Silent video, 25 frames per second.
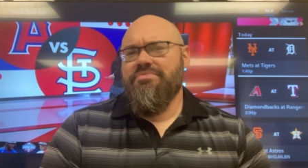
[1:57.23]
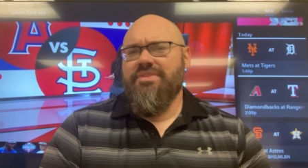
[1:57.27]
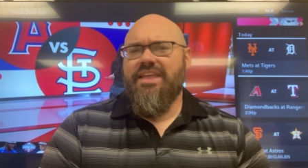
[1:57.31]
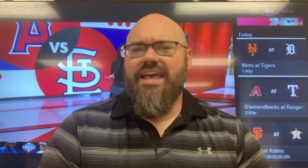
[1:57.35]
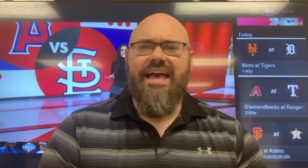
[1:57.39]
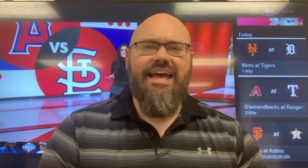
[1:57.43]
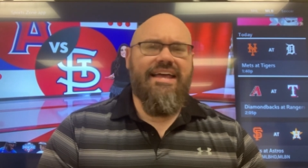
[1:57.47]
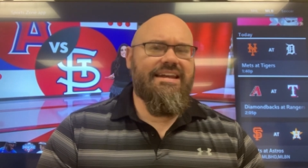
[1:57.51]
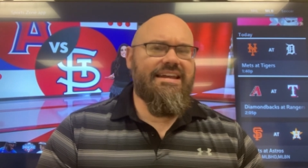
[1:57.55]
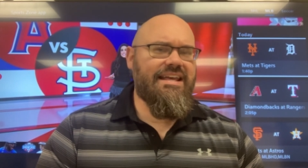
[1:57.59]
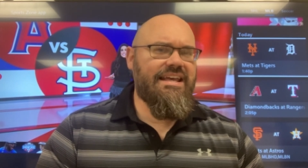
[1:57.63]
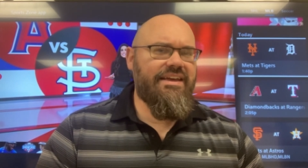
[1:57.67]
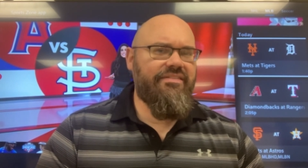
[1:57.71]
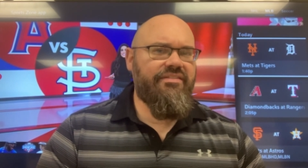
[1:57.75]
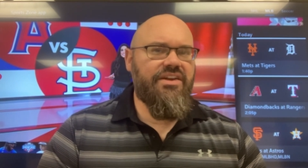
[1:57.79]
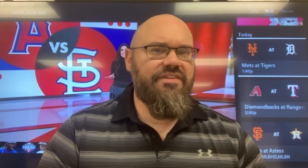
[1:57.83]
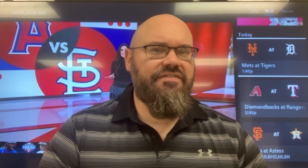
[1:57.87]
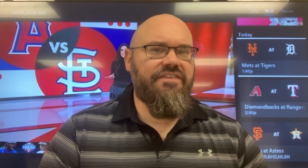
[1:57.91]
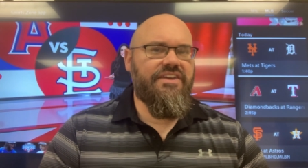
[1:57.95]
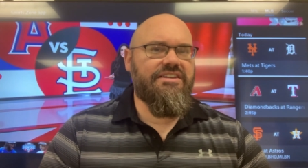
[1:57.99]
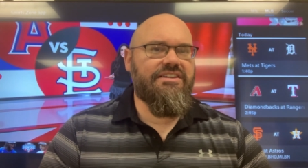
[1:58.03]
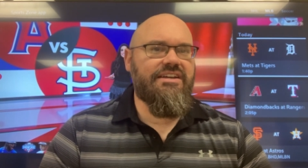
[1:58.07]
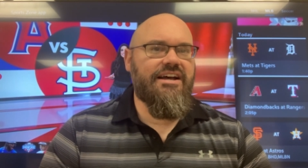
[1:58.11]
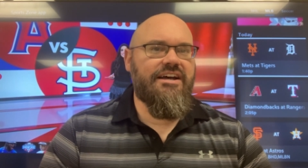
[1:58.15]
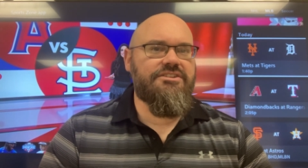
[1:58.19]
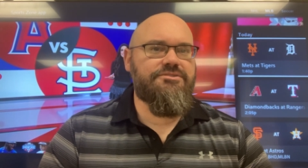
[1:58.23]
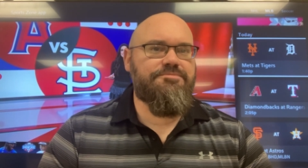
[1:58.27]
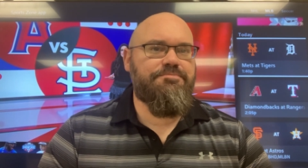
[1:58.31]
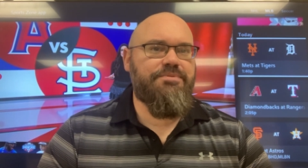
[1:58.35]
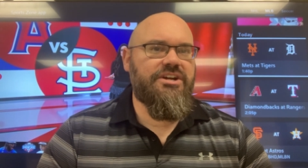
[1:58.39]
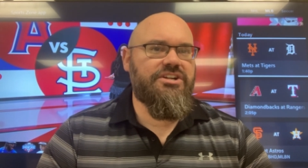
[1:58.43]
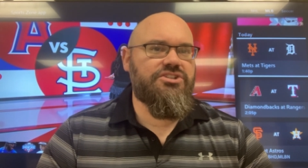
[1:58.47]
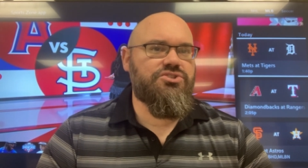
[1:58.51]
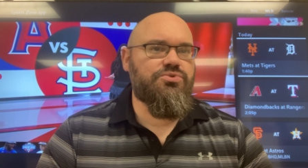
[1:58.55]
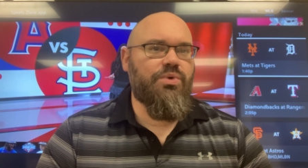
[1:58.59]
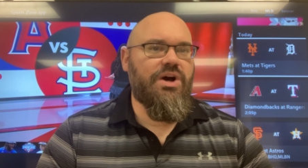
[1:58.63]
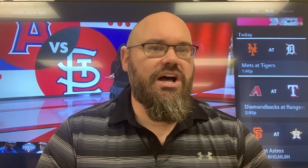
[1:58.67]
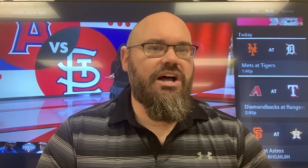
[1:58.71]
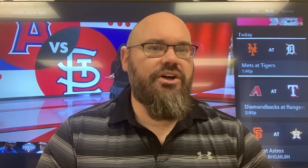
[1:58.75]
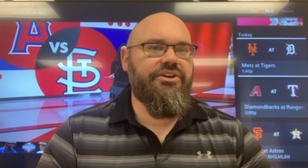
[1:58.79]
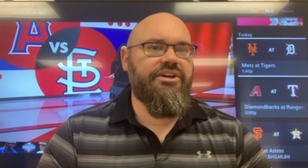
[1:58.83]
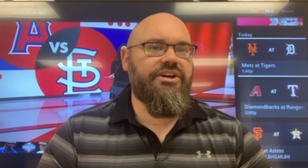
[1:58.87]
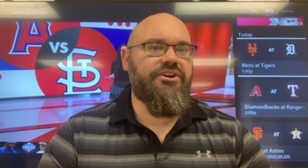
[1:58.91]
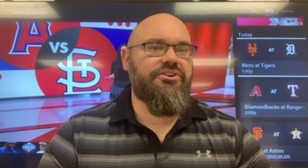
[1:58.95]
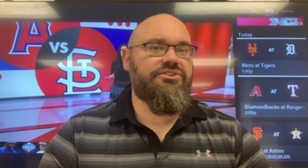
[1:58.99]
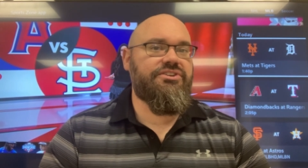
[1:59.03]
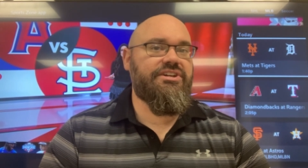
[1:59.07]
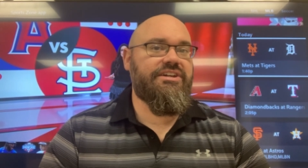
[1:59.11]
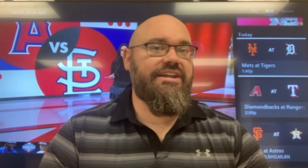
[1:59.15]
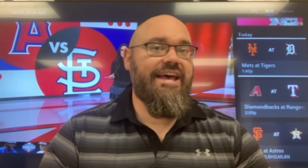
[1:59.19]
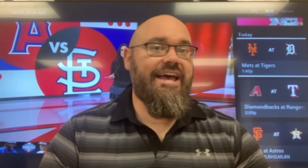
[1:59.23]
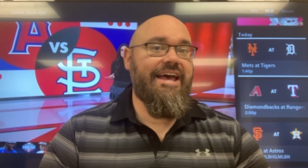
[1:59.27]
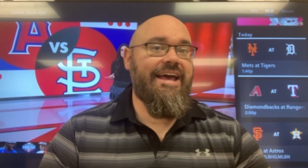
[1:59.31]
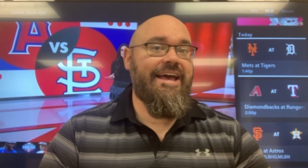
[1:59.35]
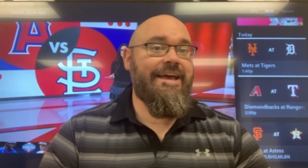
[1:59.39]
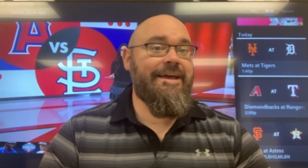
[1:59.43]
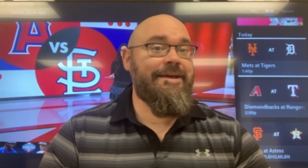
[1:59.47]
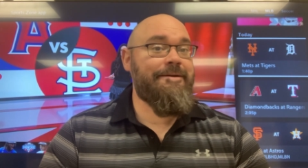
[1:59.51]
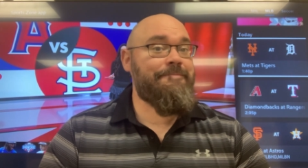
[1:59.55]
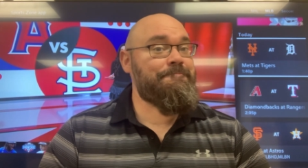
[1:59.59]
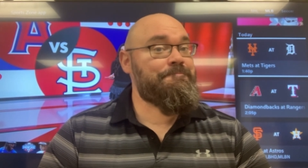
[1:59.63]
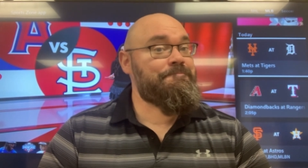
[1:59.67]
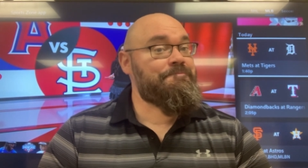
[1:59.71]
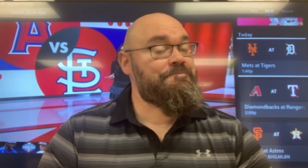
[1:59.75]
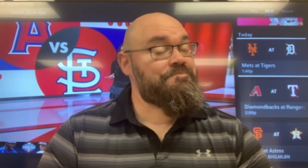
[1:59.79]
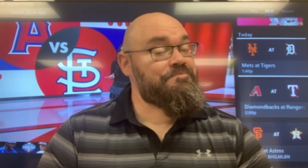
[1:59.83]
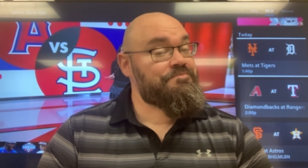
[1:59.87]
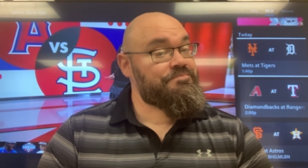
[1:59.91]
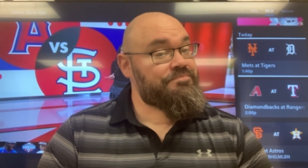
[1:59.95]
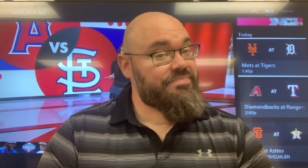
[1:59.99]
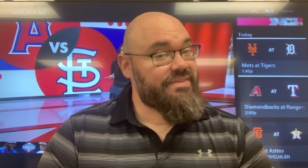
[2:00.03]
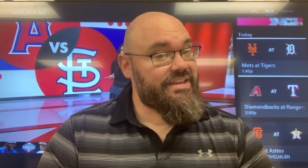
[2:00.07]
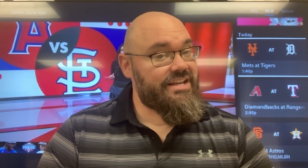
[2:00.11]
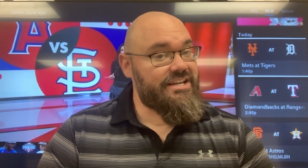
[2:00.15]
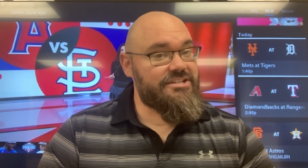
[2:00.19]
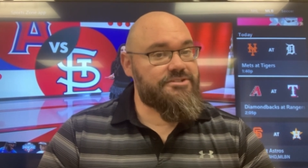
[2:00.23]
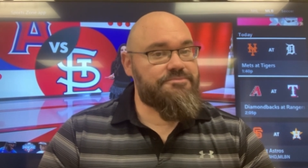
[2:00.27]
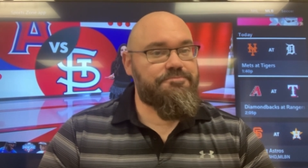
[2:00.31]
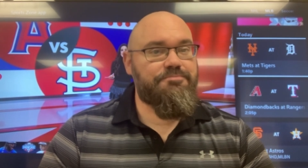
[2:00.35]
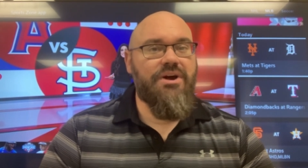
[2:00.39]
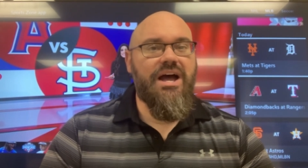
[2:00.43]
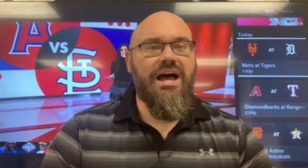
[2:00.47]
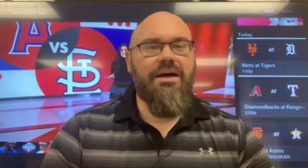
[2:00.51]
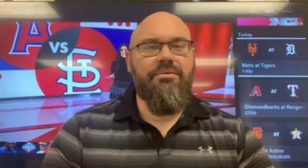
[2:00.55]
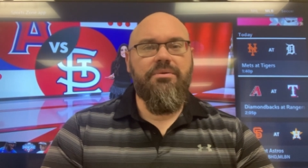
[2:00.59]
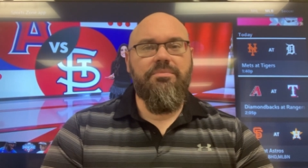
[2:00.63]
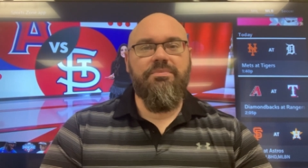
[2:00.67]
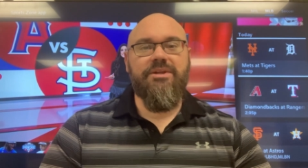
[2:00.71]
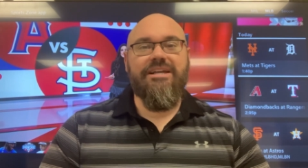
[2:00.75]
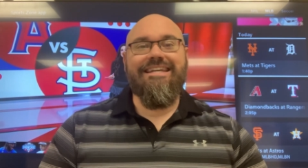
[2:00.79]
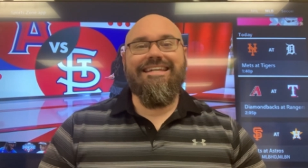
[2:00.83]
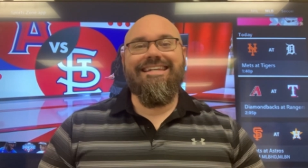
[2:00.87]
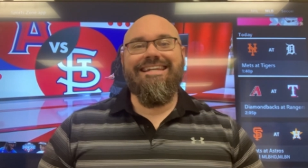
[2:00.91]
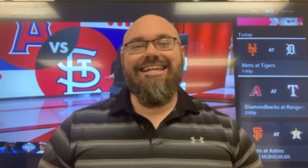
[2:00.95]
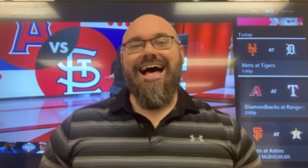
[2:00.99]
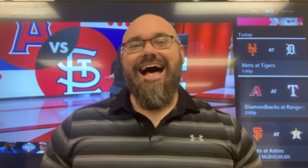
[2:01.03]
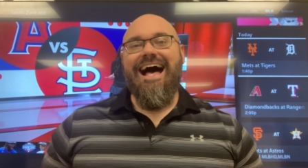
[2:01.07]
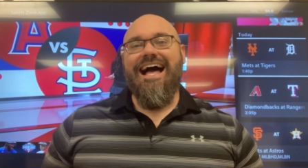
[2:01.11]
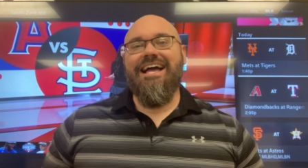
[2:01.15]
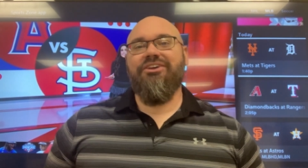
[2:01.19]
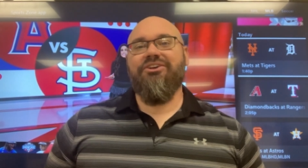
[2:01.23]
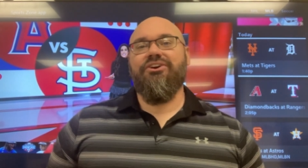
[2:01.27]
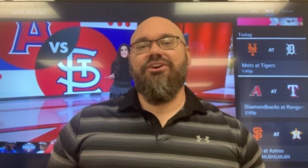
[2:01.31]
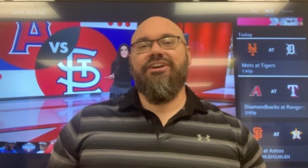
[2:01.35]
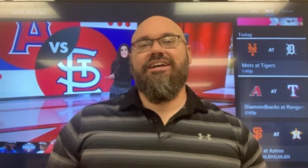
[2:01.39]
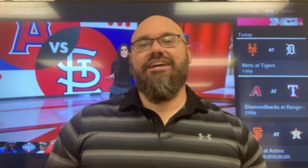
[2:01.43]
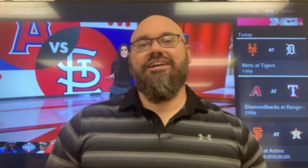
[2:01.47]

And even if he does pitch well here today, he's probably not going to